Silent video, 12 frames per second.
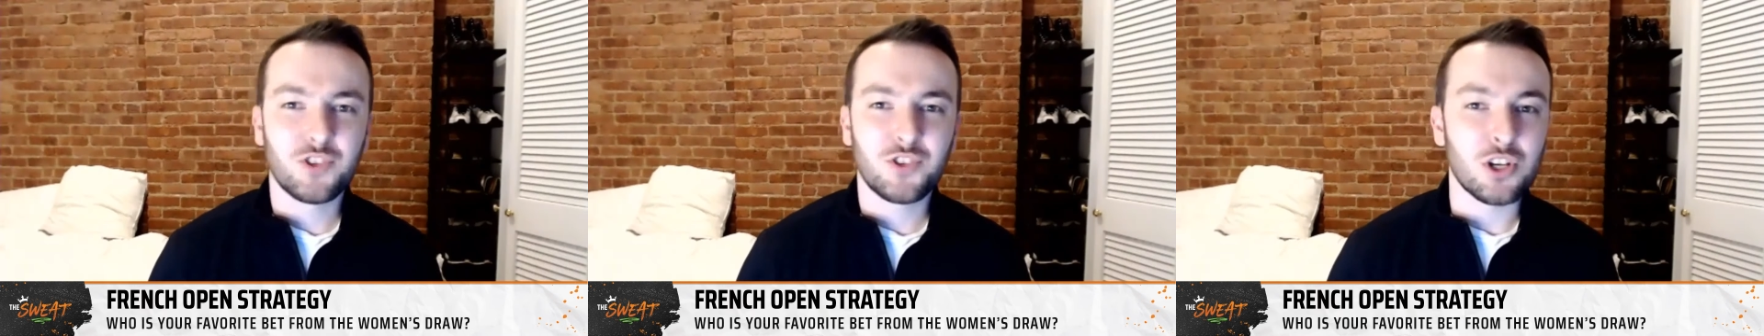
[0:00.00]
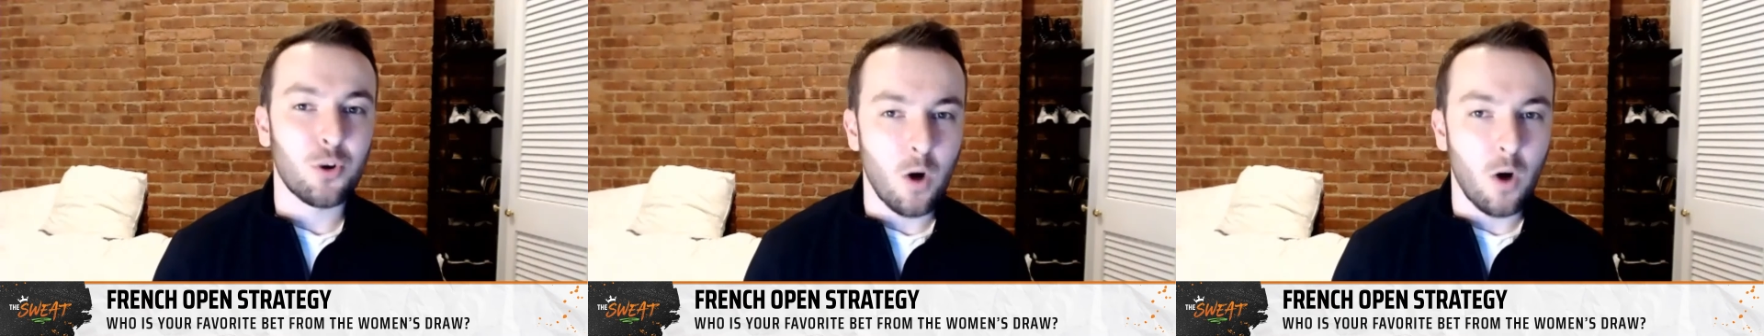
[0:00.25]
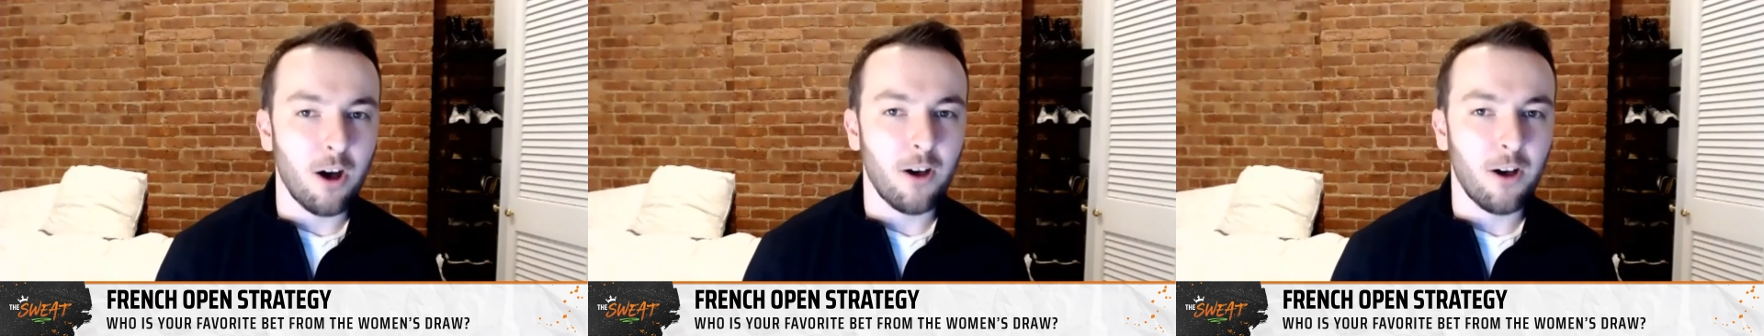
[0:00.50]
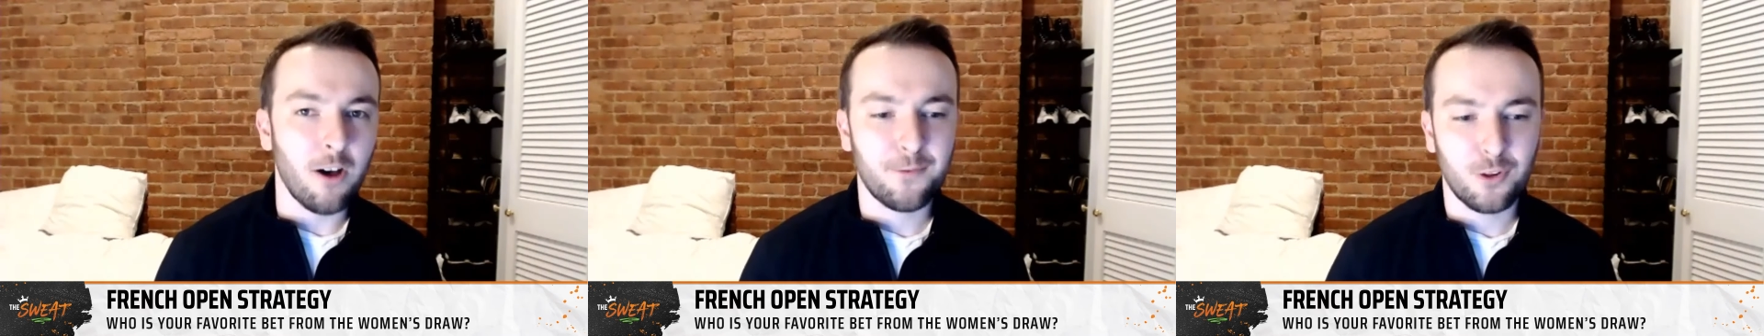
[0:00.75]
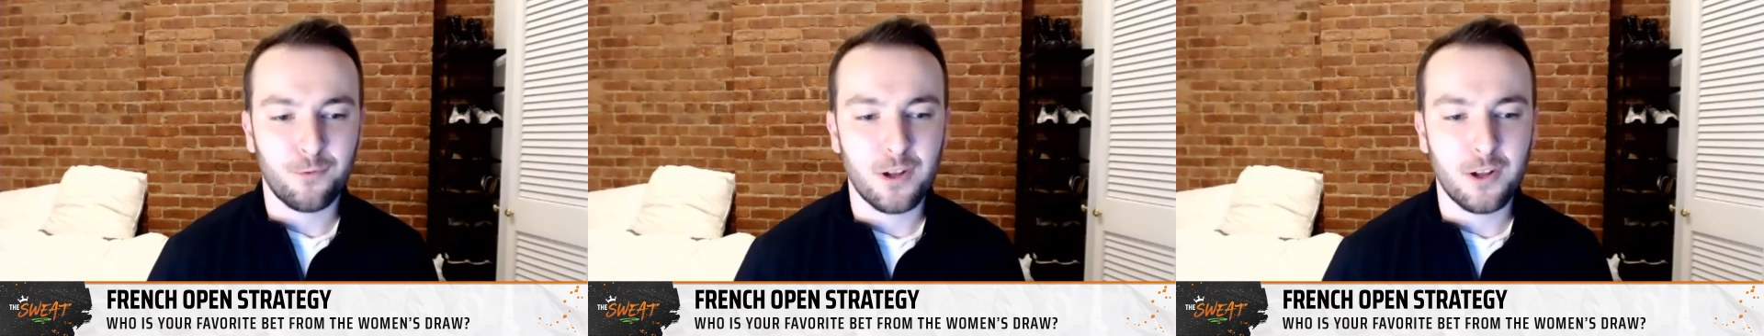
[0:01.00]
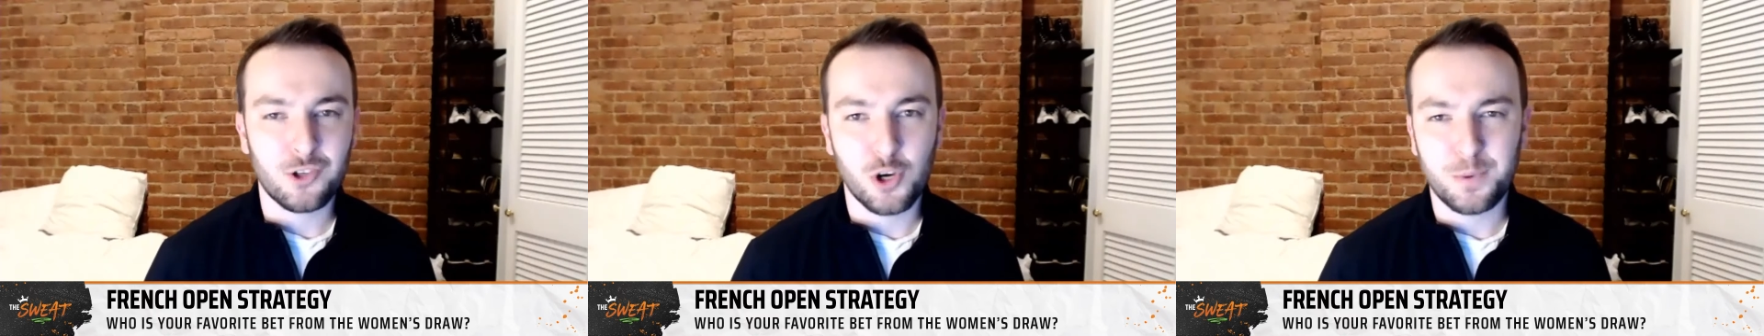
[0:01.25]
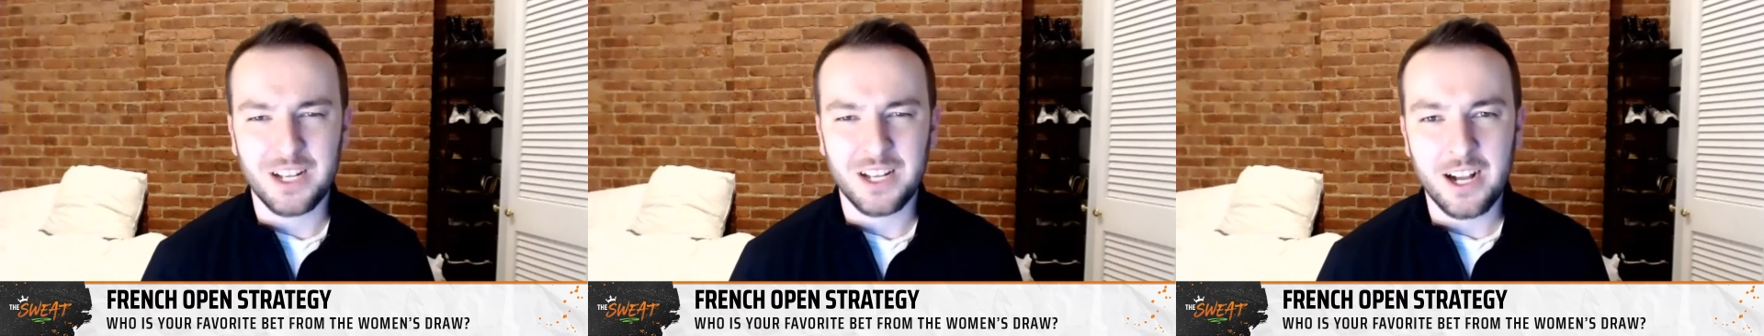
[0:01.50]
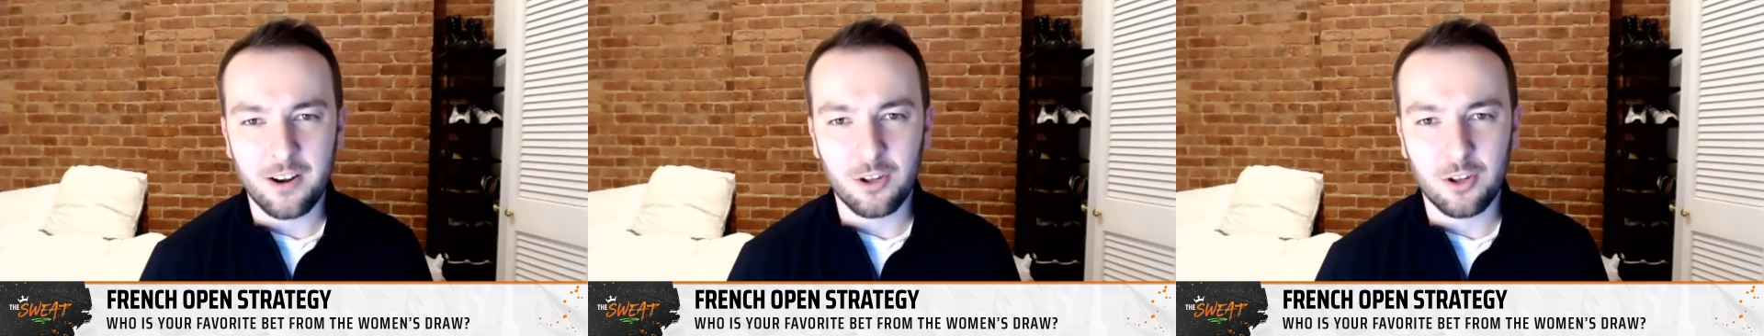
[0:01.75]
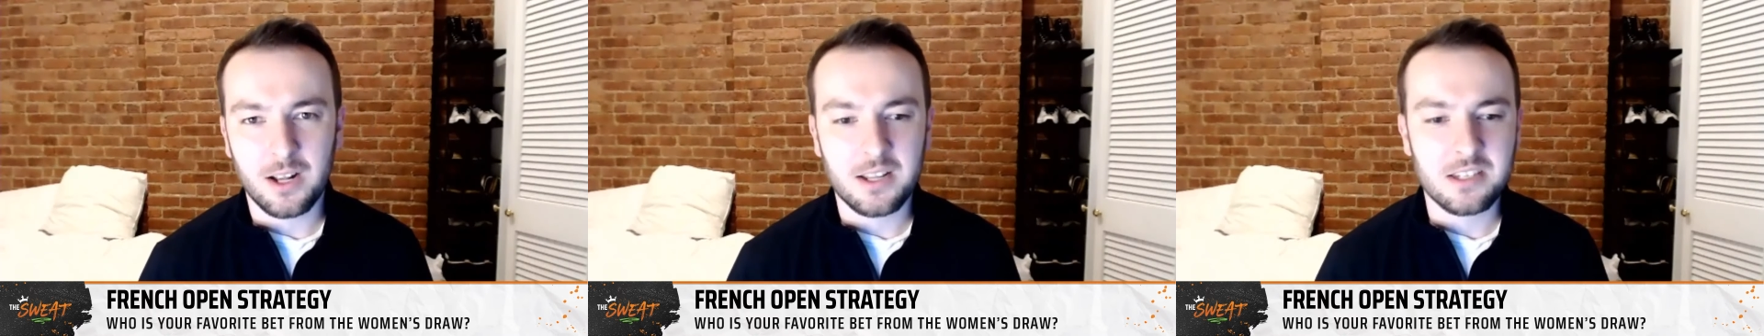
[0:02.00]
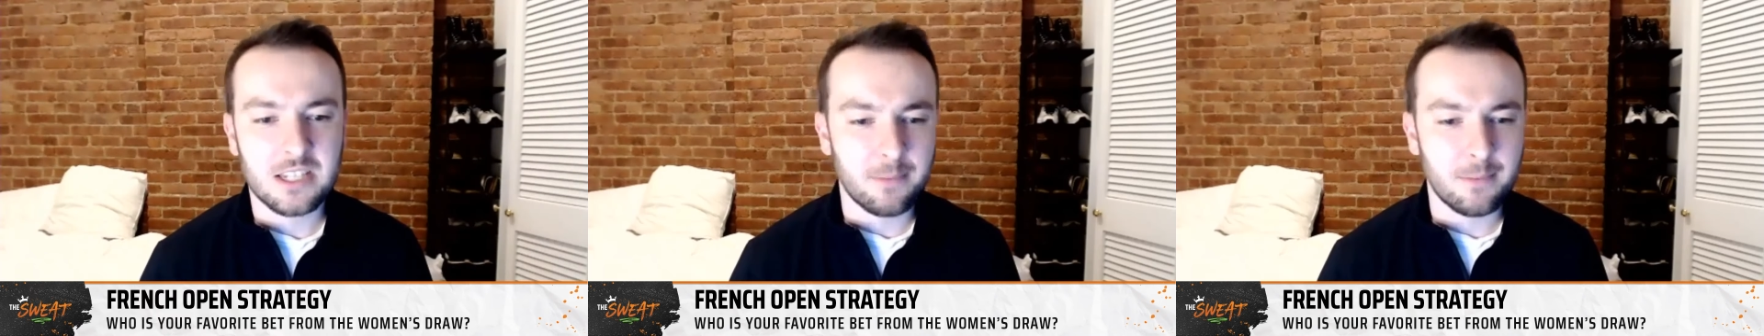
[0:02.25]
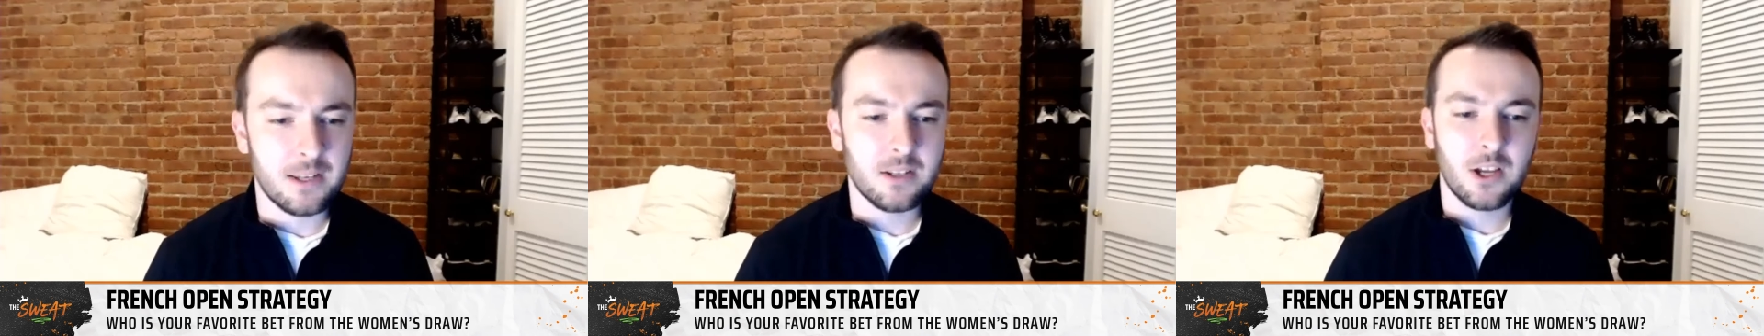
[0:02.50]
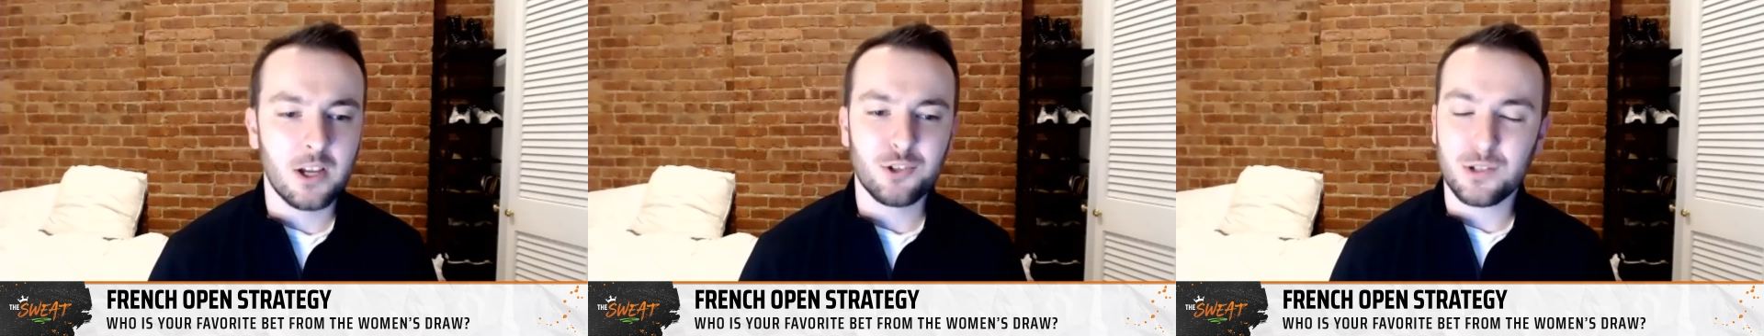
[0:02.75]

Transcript: she qualified for the French Open and got all the way to the semis.